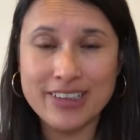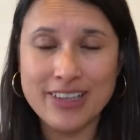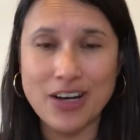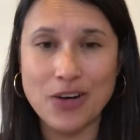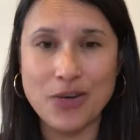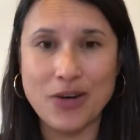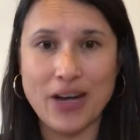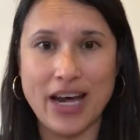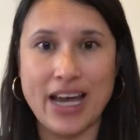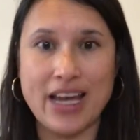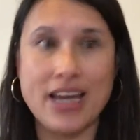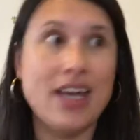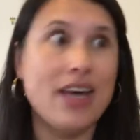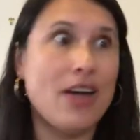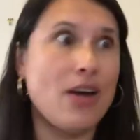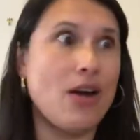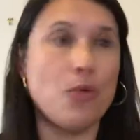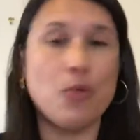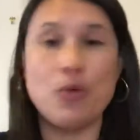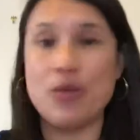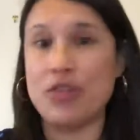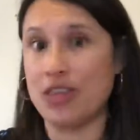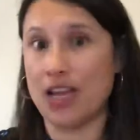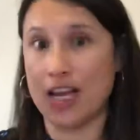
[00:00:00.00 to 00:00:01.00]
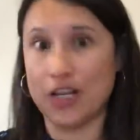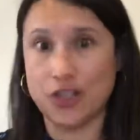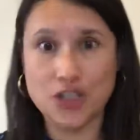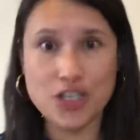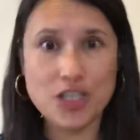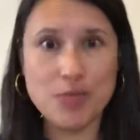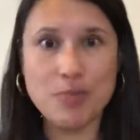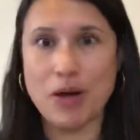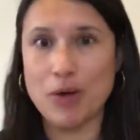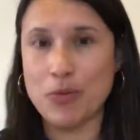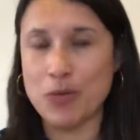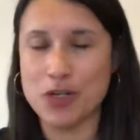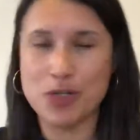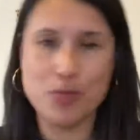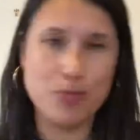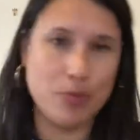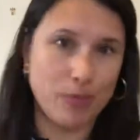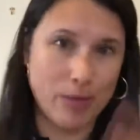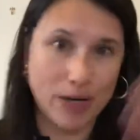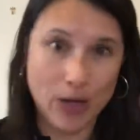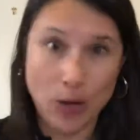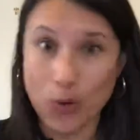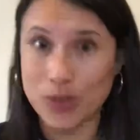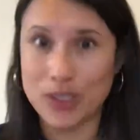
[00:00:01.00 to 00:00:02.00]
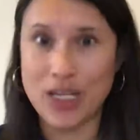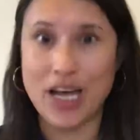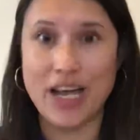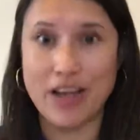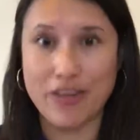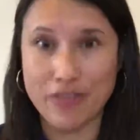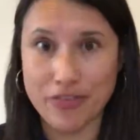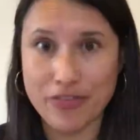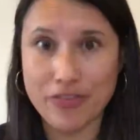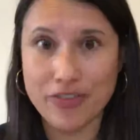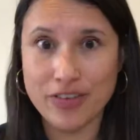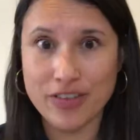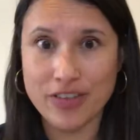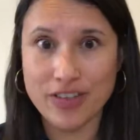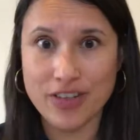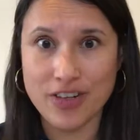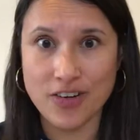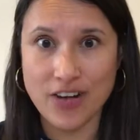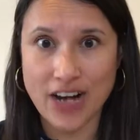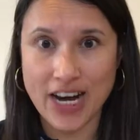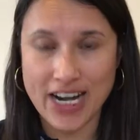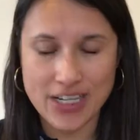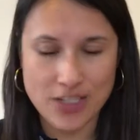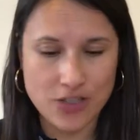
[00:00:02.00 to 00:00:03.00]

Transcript: okay? With not just my words, but my whole life, okay?